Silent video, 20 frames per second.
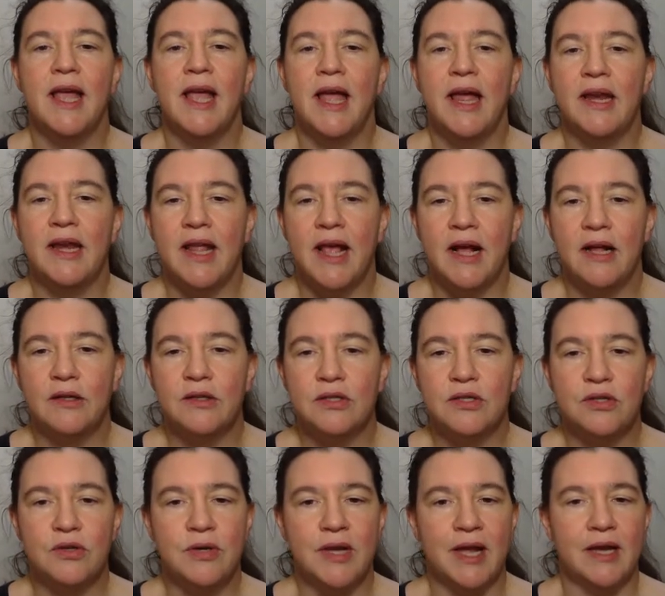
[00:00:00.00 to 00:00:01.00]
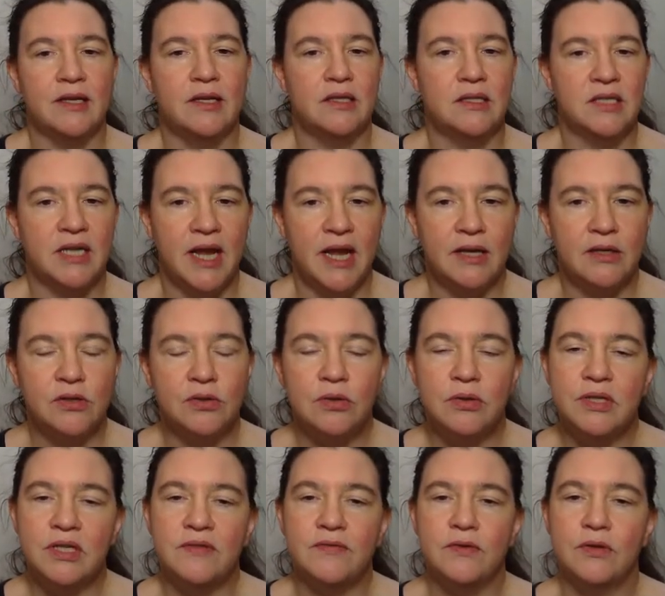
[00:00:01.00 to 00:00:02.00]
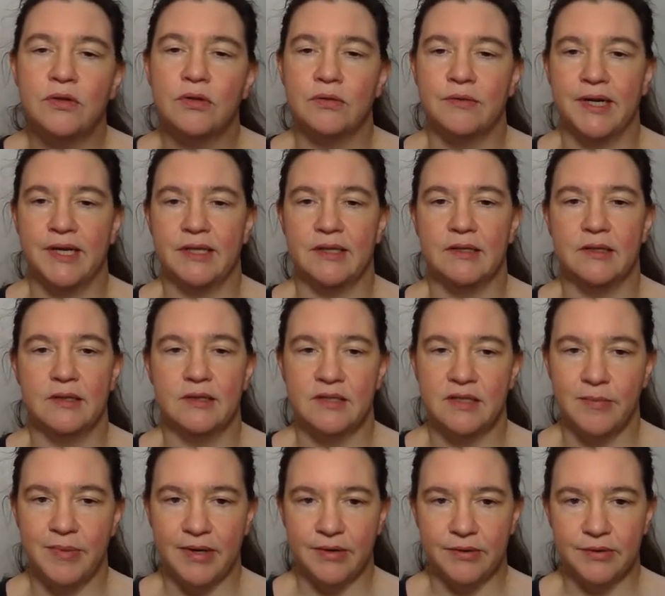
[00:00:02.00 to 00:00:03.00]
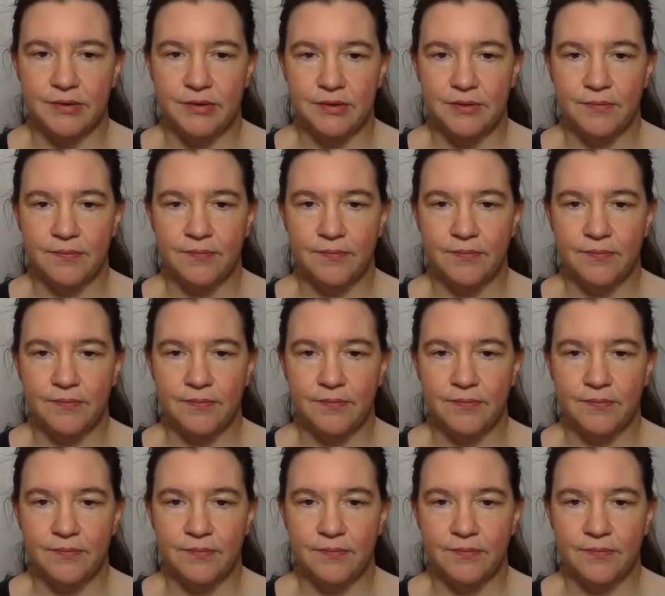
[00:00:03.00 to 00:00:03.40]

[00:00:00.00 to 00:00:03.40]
and else you can detect or even correct some errors.